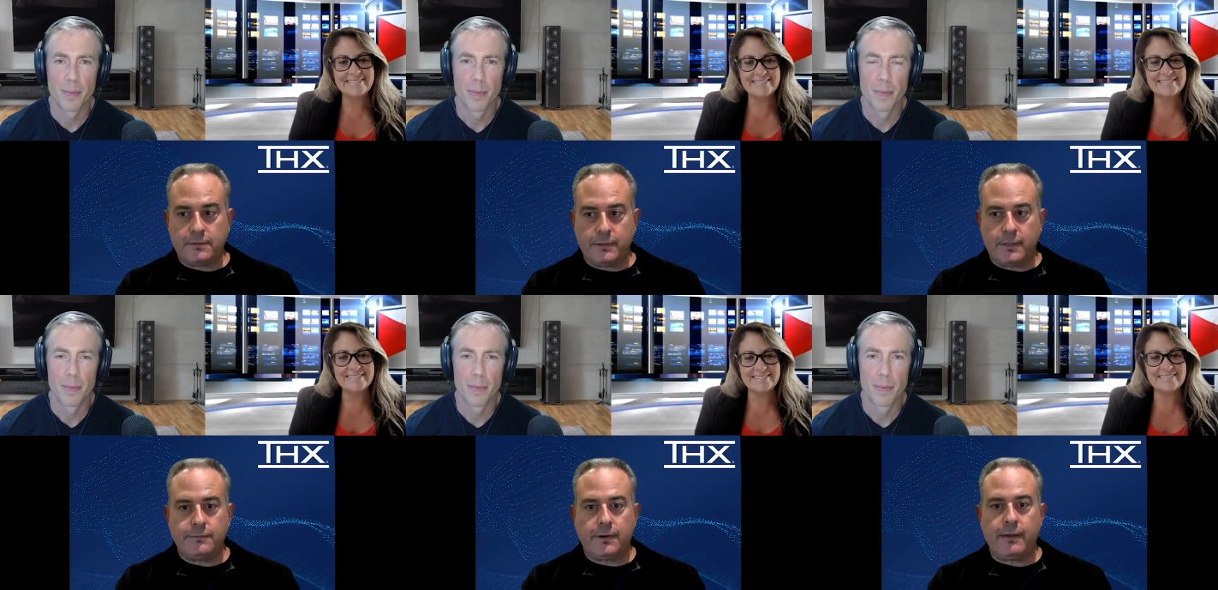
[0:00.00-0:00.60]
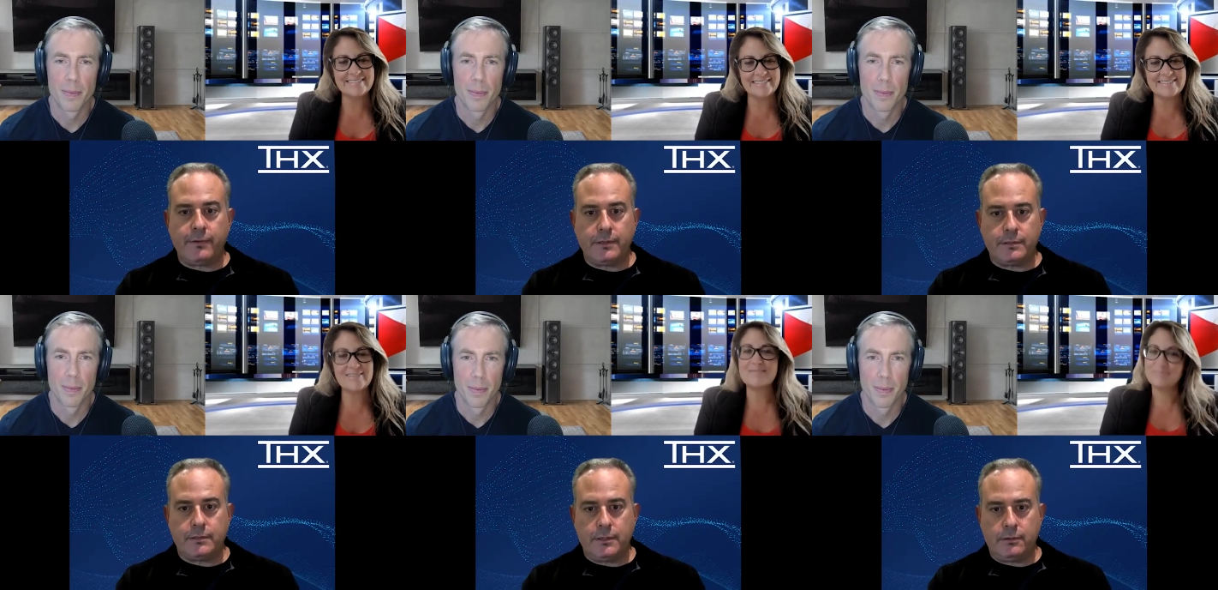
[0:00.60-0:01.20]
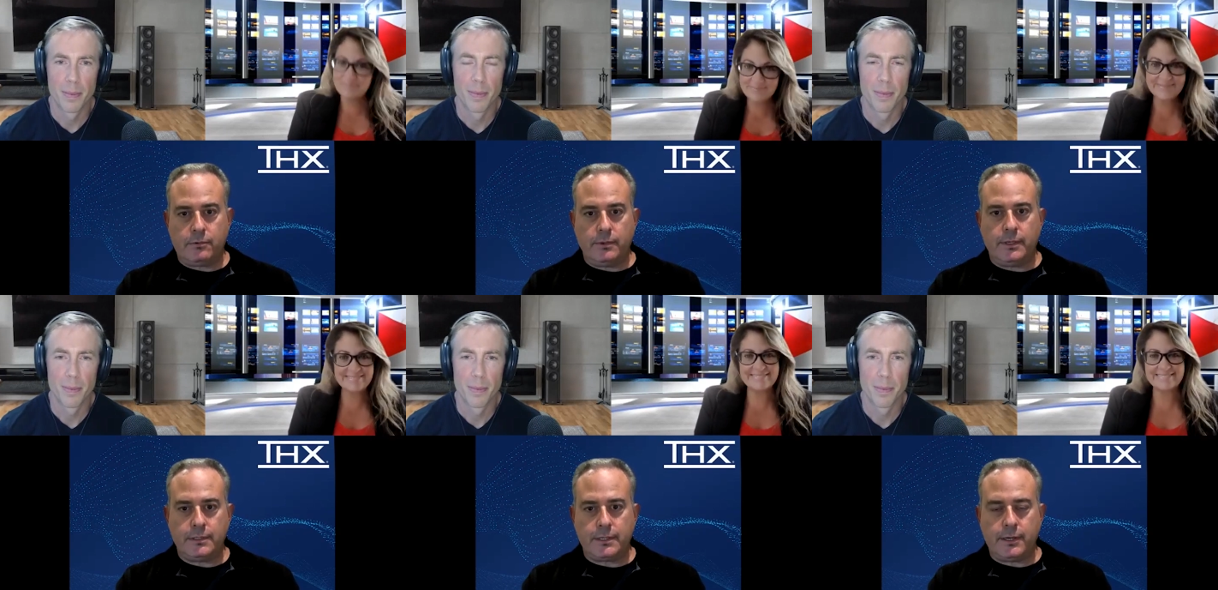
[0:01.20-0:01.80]
Speaker 1: first of all, thanks for having us. You know, we're
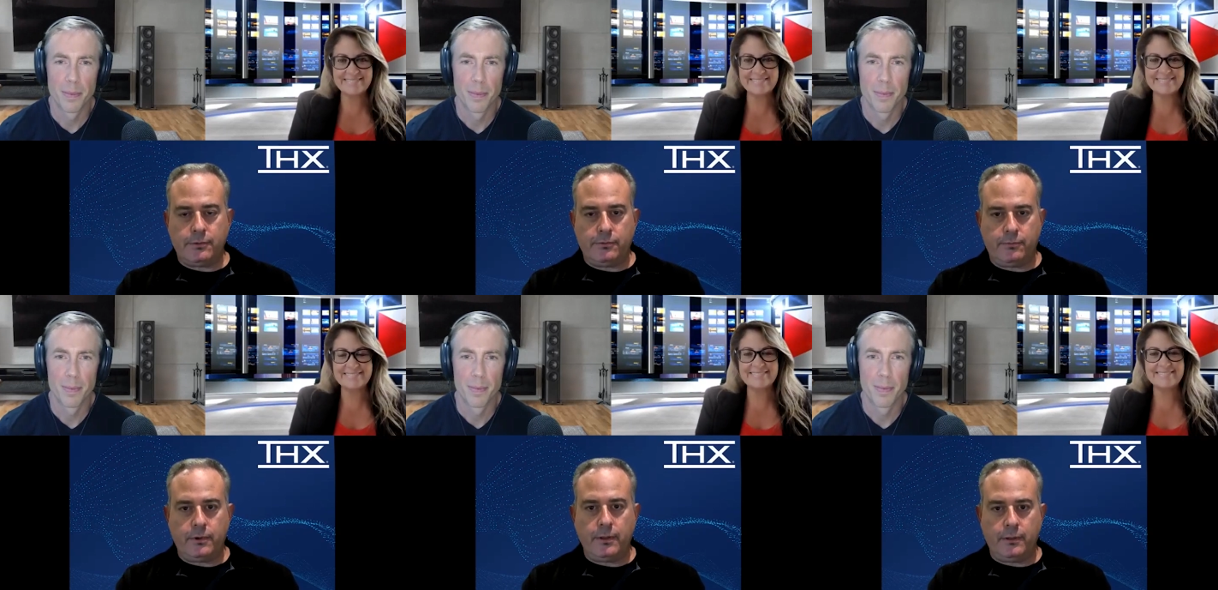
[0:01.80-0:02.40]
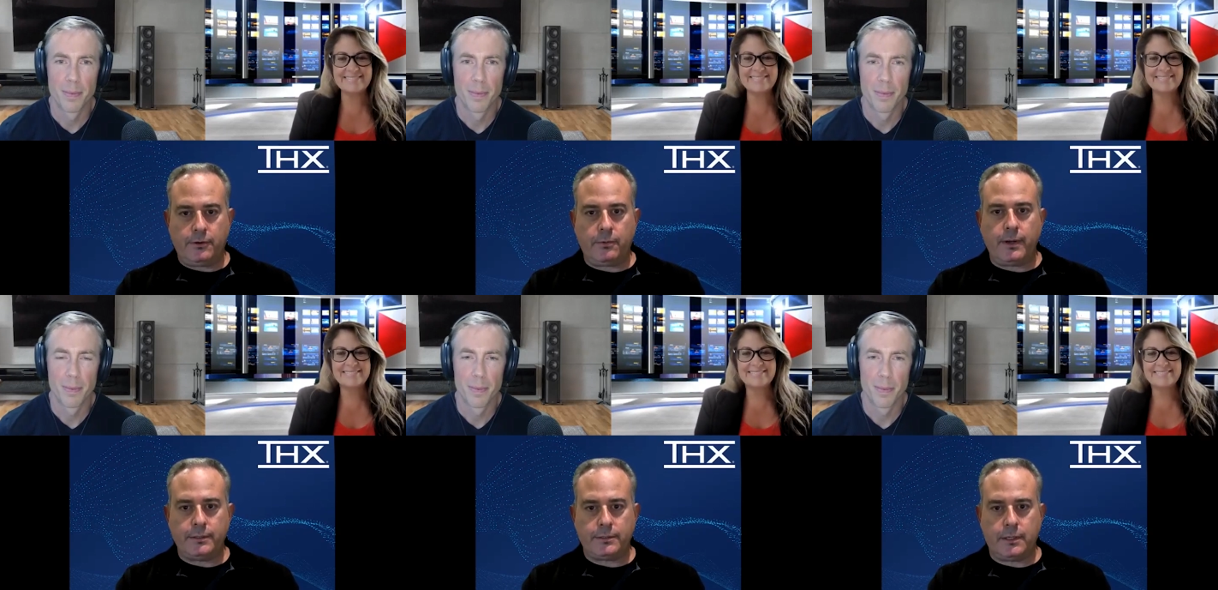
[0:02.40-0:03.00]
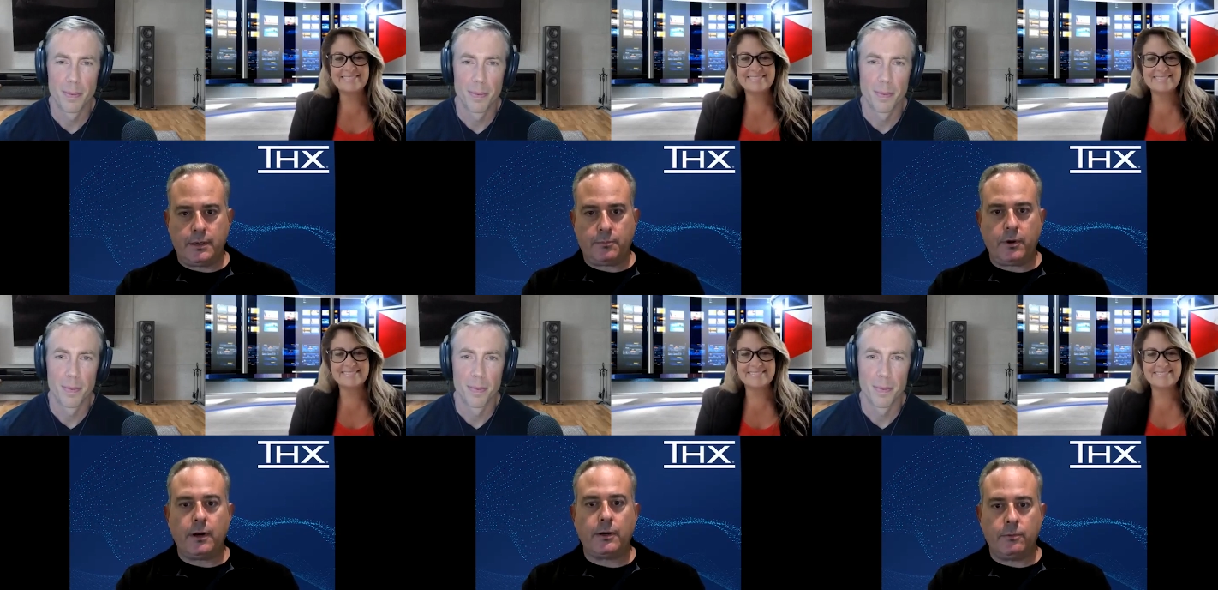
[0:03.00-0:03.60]
really excited to have won the twice uh,
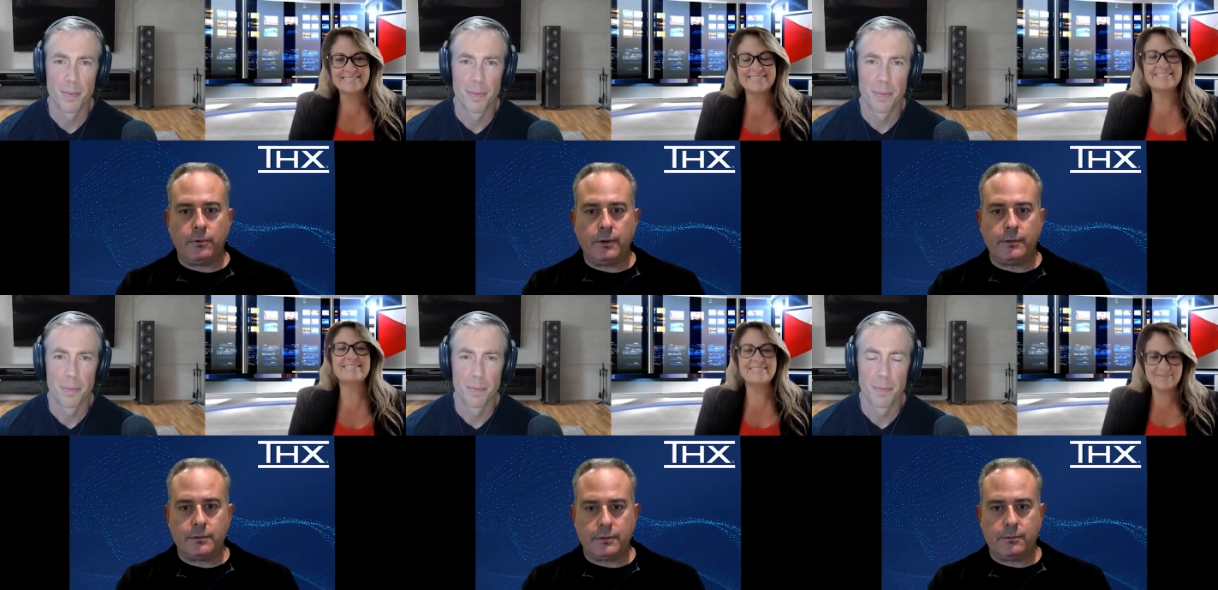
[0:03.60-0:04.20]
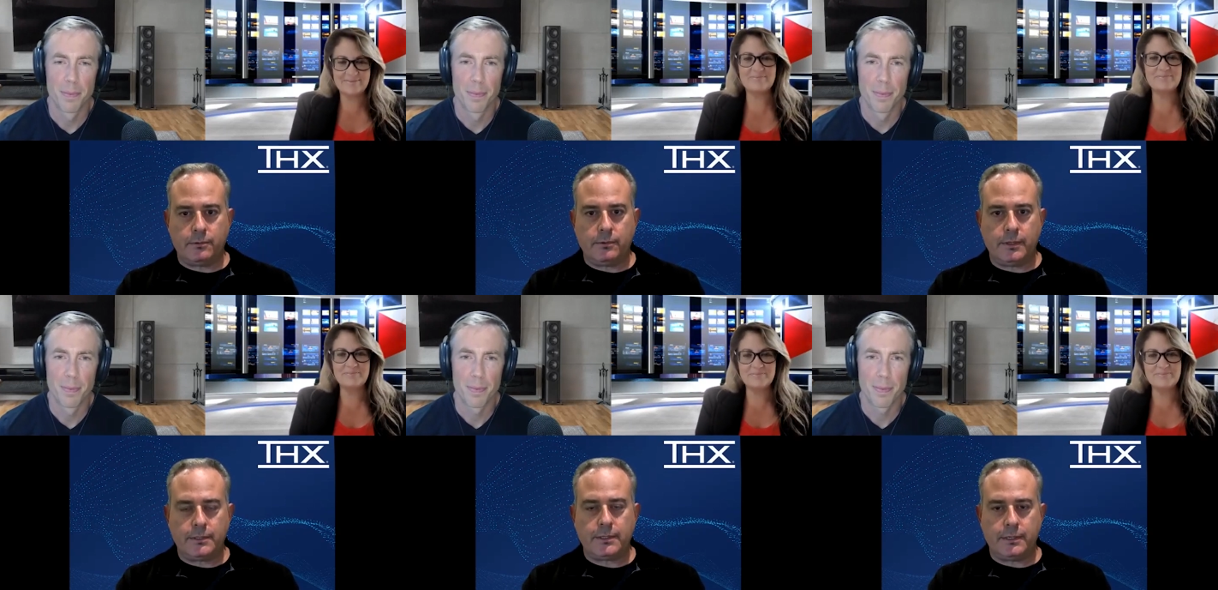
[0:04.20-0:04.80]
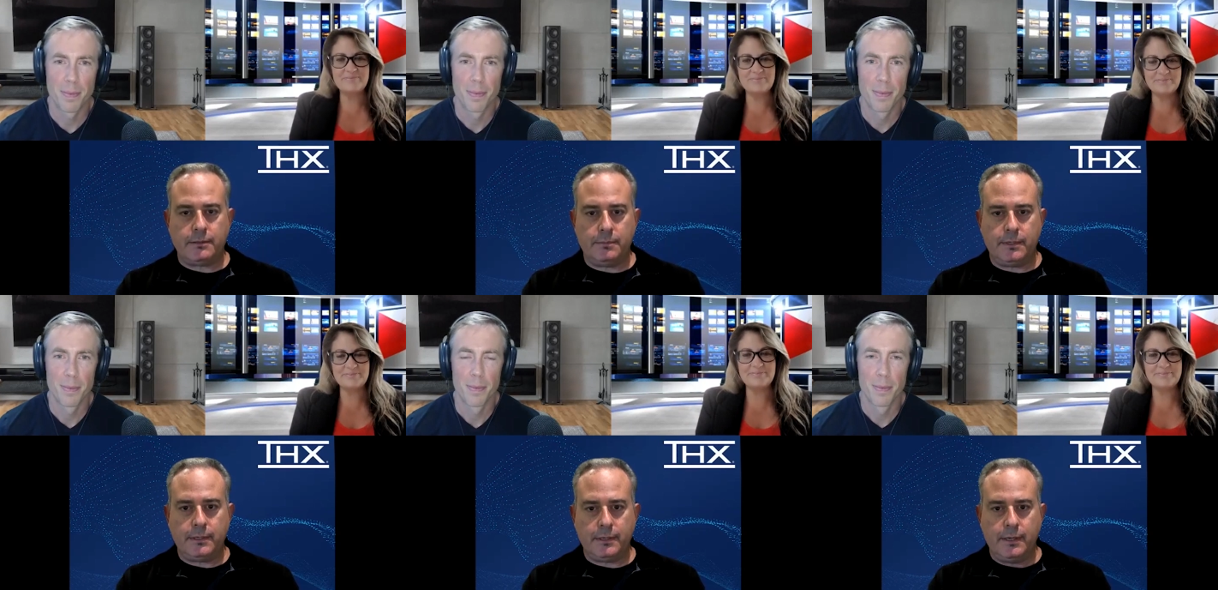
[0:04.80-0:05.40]
product award, and so we're really excited to
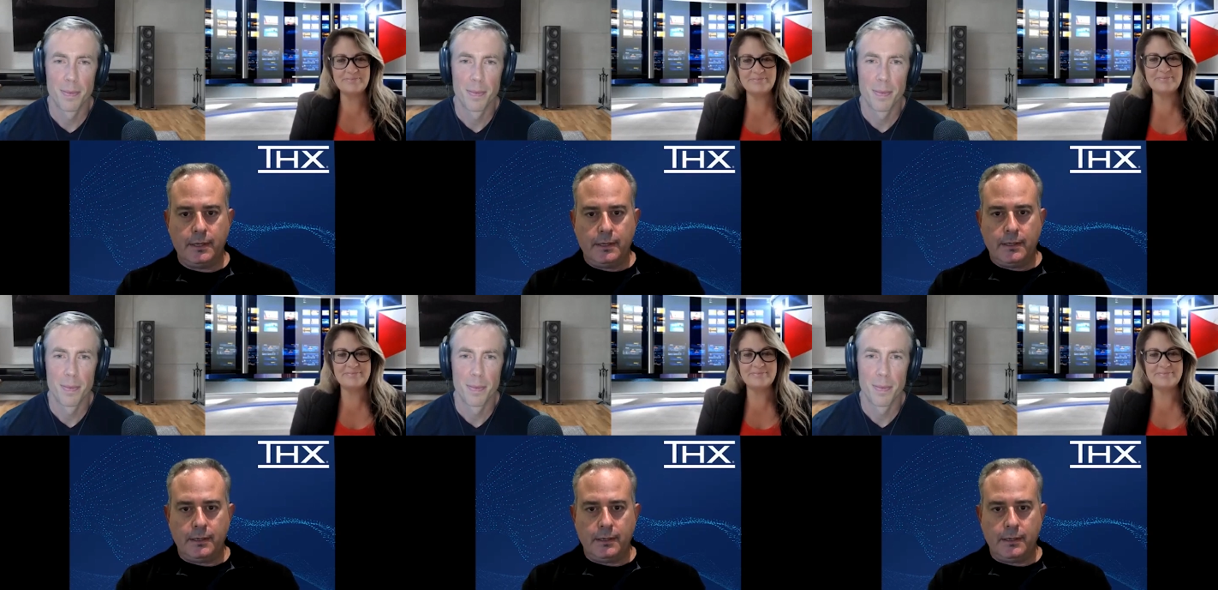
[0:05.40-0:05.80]
be,